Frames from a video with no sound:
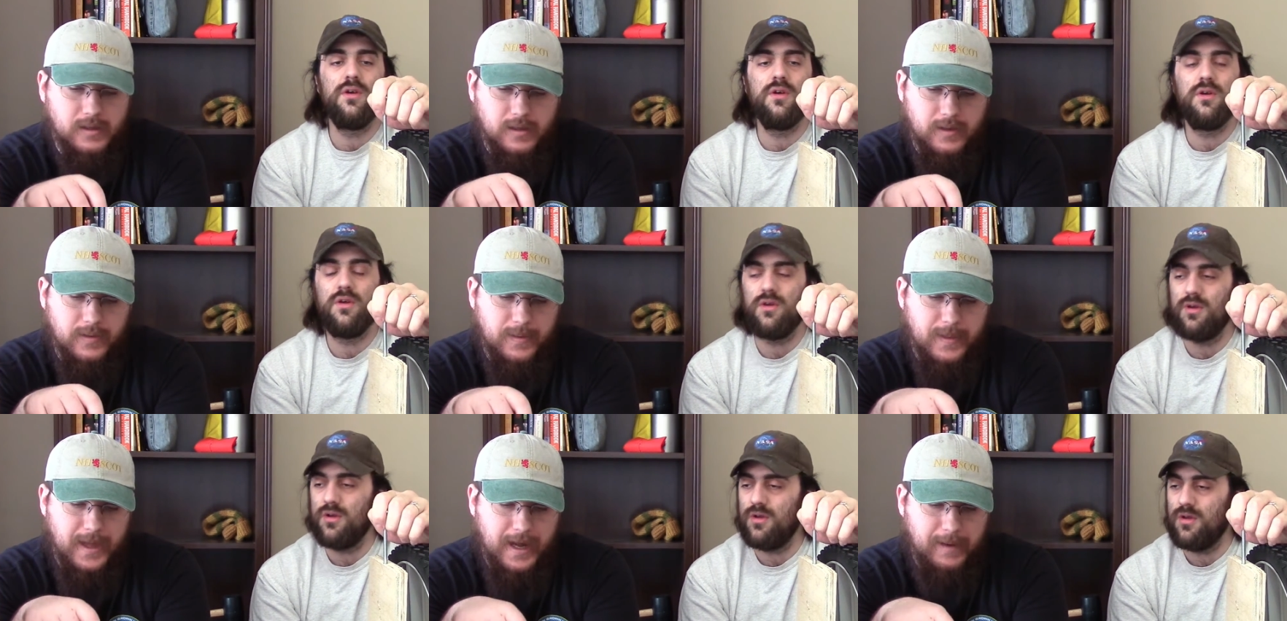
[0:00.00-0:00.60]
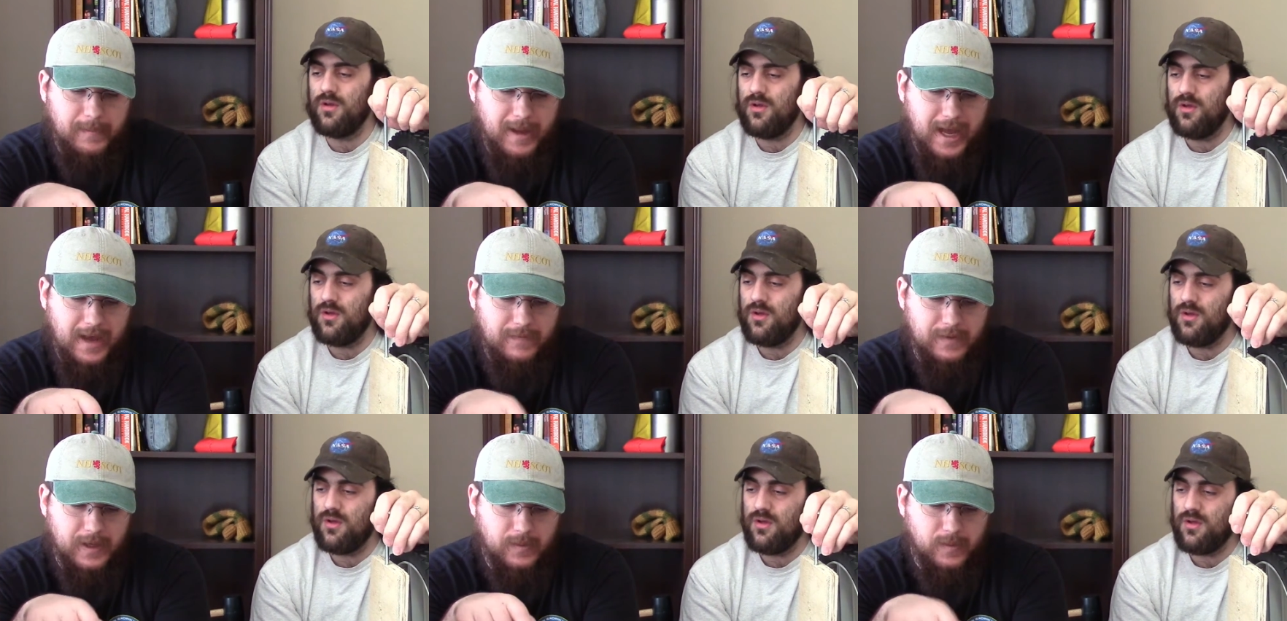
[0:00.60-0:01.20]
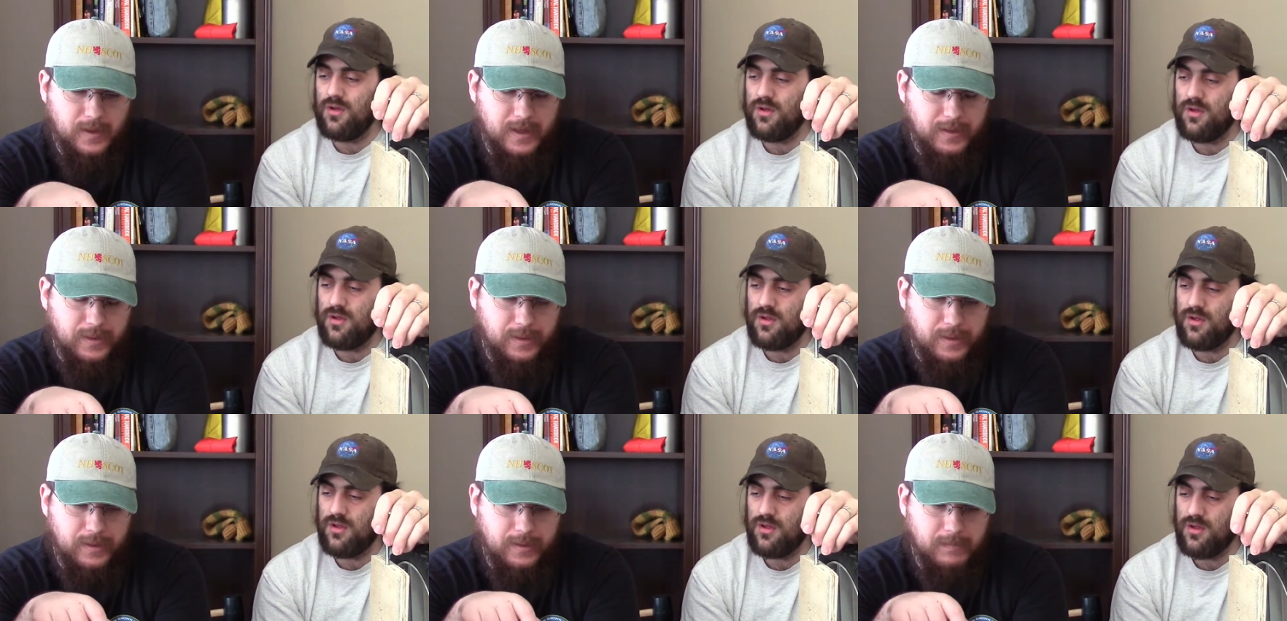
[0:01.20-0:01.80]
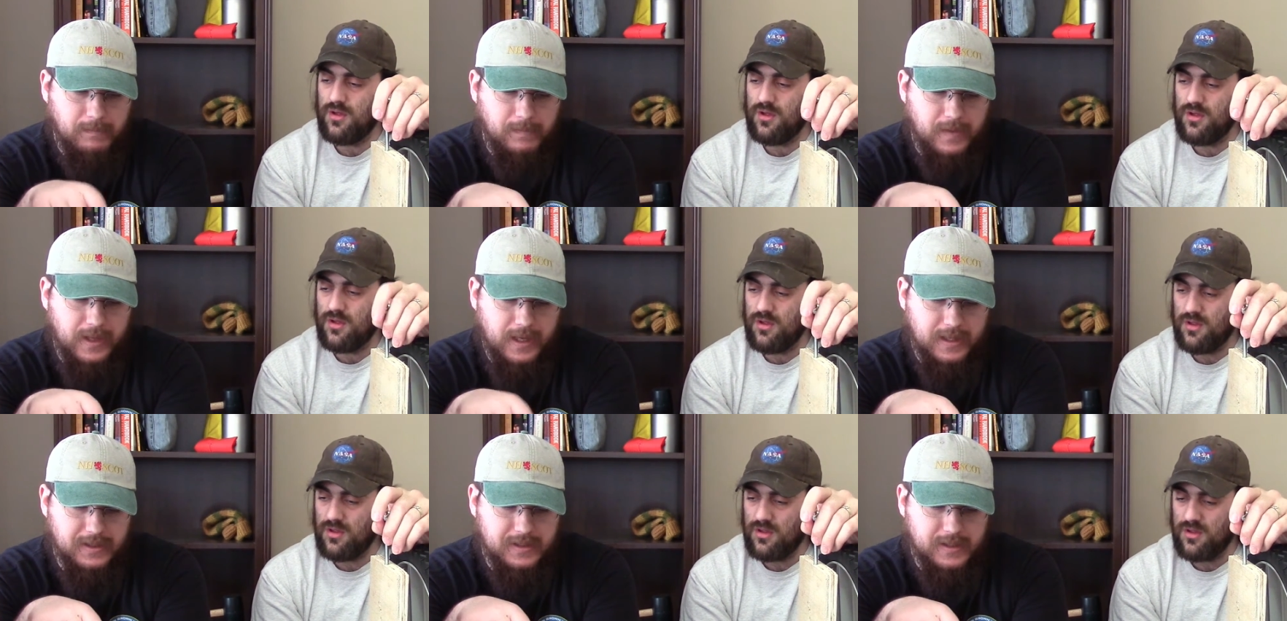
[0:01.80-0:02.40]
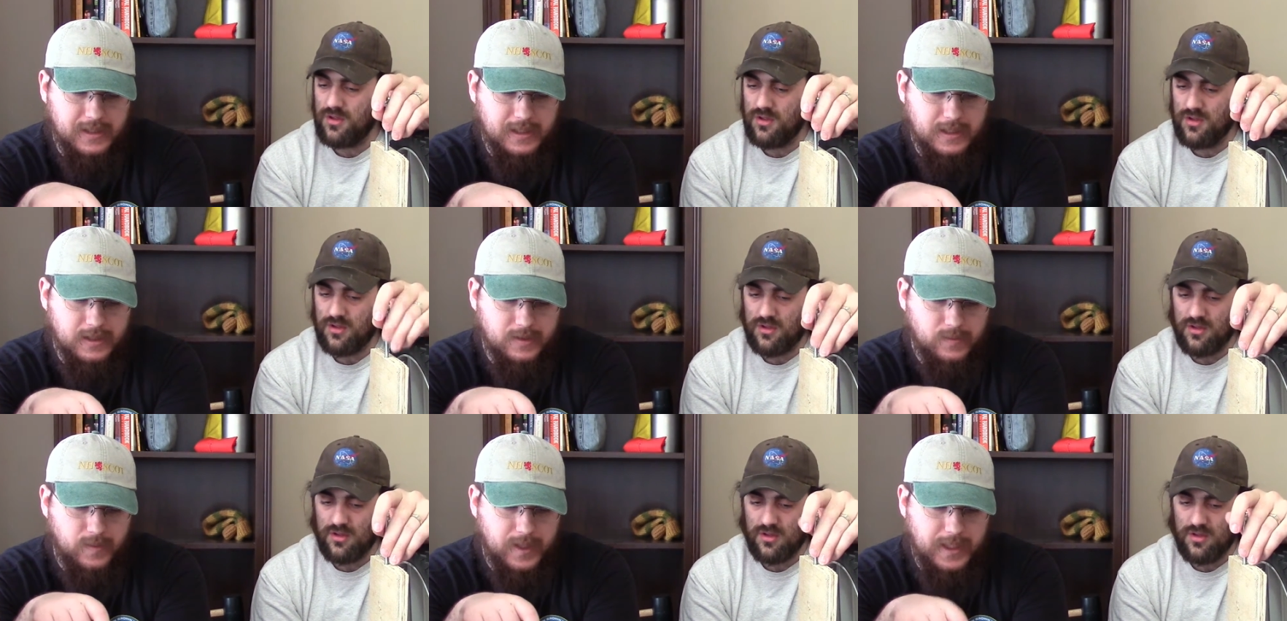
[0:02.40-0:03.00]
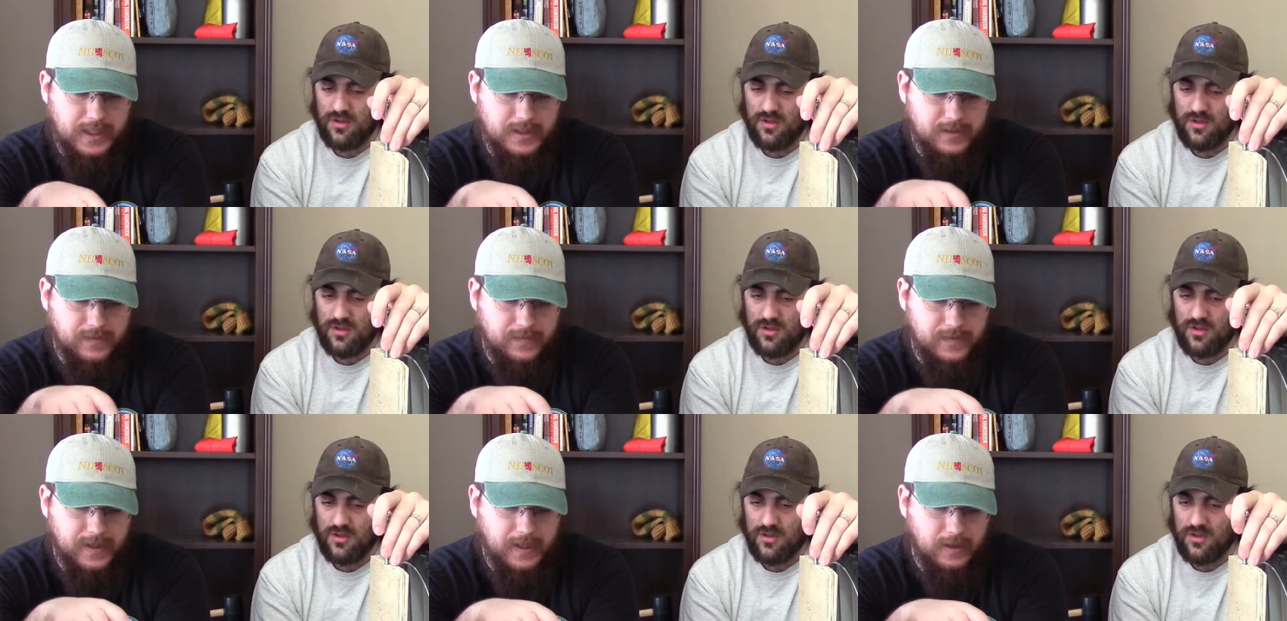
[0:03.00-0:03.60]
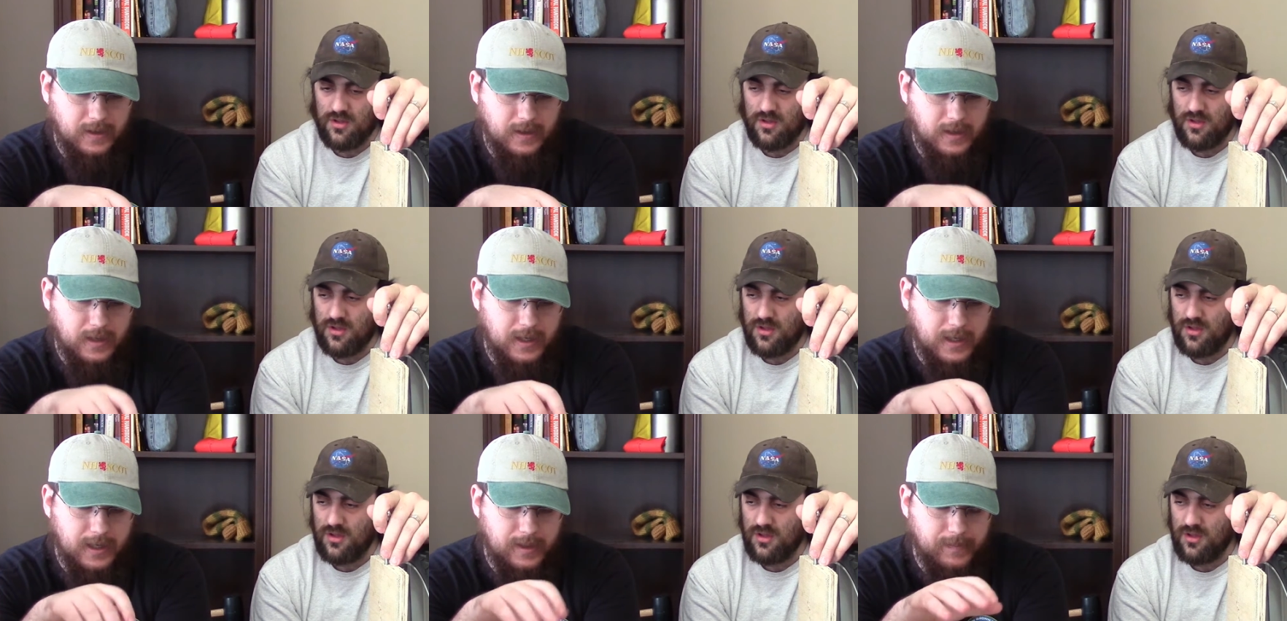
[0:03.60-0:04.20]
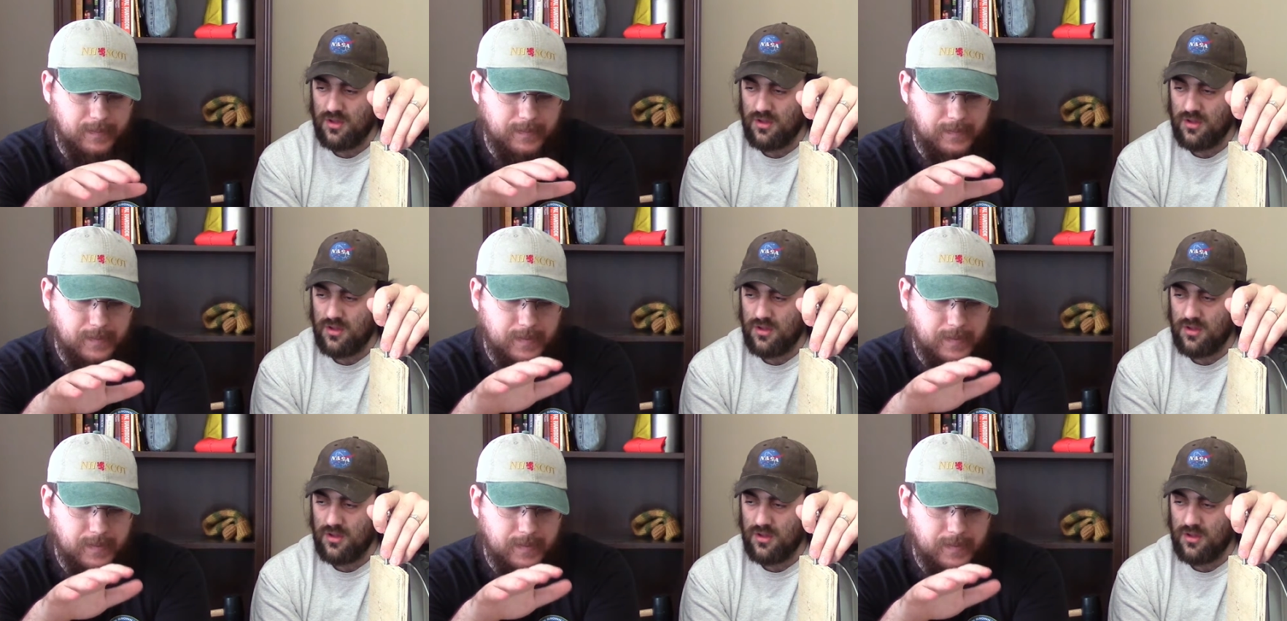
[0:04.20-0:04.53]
Speaker 1: that I'm having with this is we need to figure um,